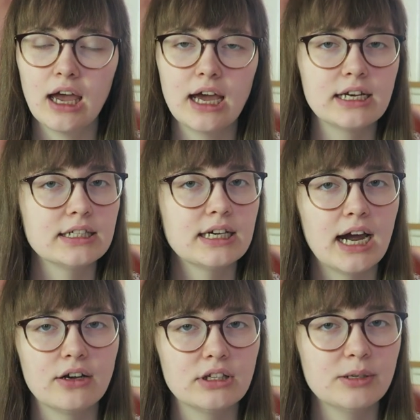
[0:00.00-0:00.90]
an
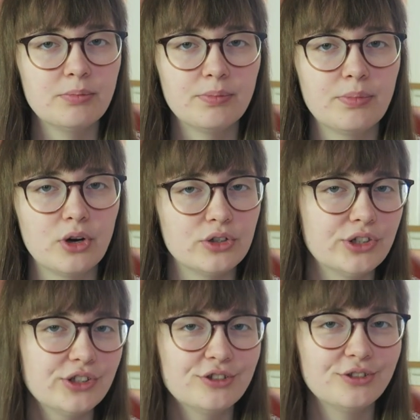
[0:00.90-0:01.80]
entirely
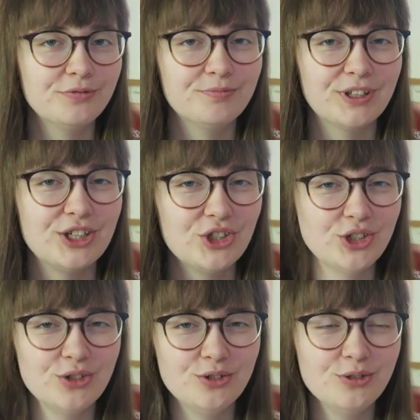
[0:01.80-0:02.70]
personal
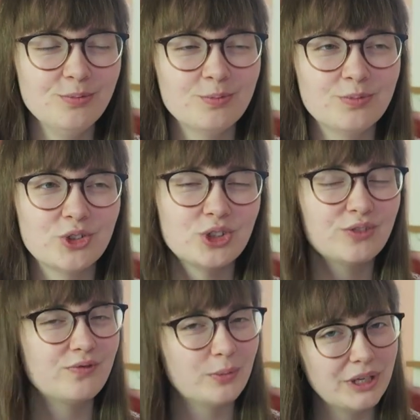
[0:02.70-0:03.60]
issue
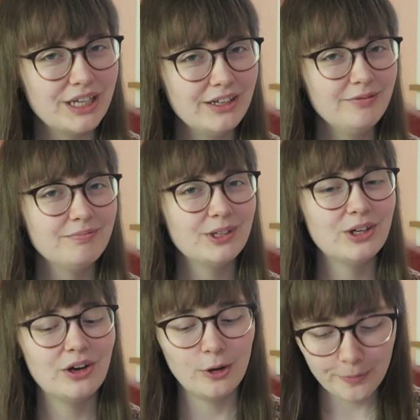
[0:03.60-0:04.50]
just for me, you
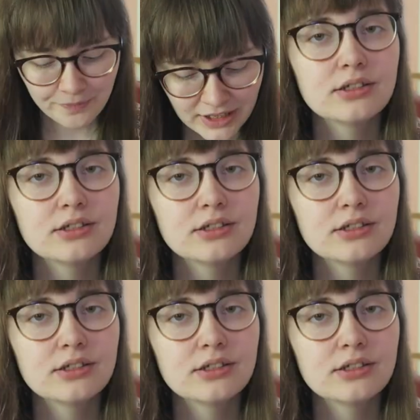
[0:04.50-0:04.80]
know?